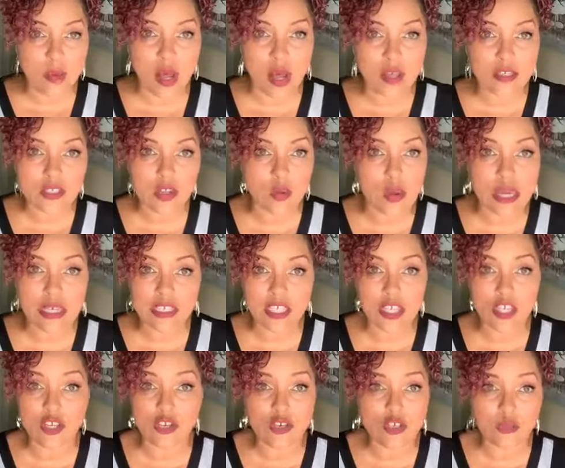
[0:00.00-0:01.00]
them also
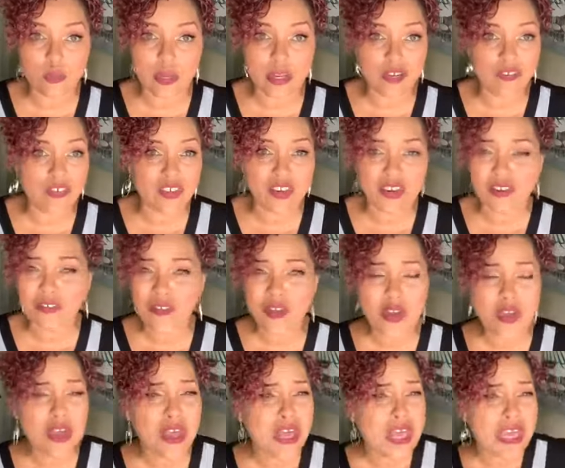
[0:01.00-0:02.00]
as a huge benefit of